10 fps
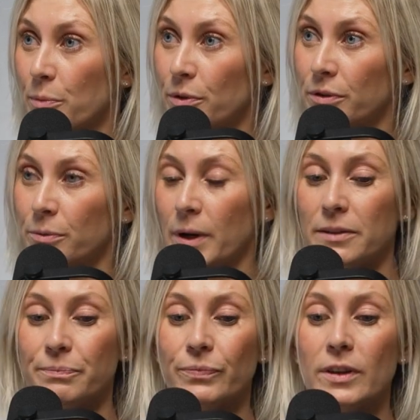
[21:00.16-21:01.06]
important
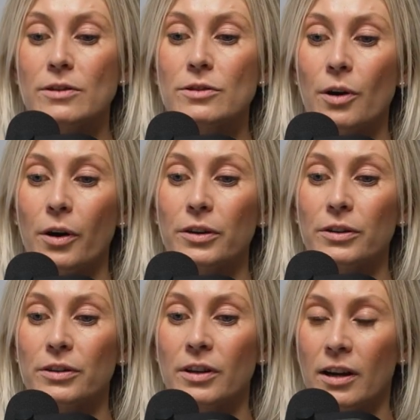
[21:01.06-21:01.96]
one. So
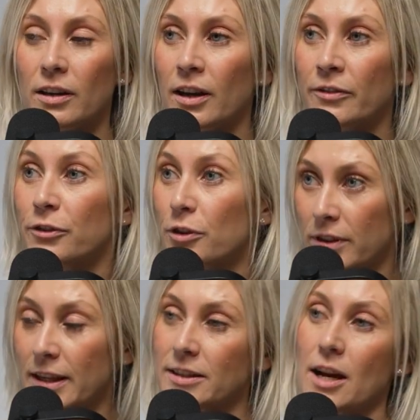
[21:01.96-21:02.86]
a few
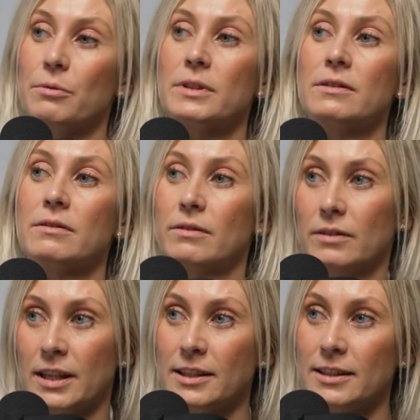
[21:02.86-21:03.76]
things I would
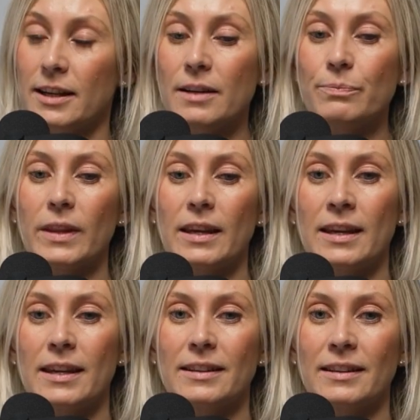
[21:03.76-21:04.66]
consider
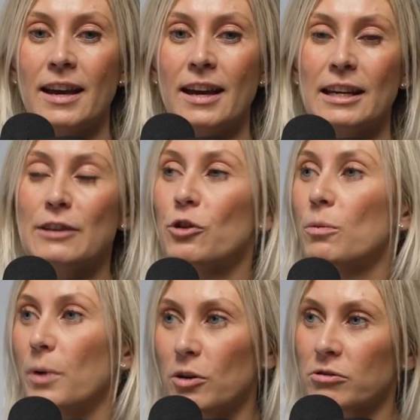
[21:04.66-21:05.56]
if you're
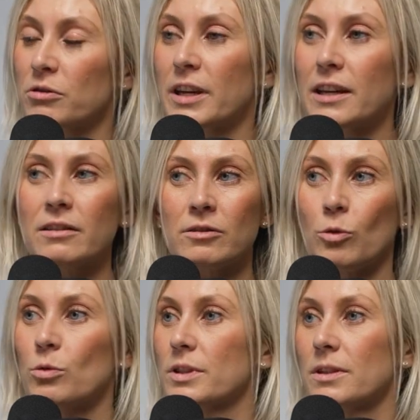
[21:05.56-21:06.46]
bulk cooking,
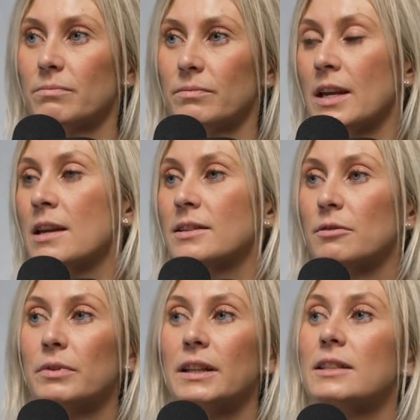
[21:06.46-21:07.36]
awesome. It's a
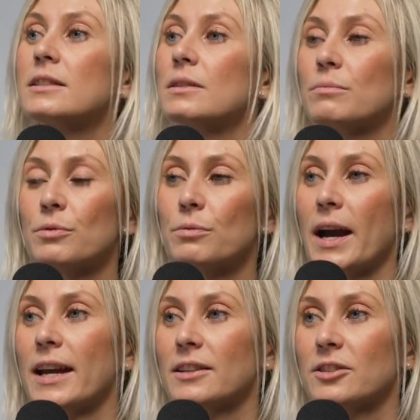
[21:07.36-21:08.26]
really simple
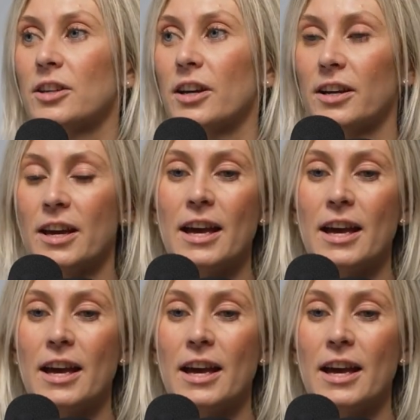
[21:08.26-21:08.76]
way to,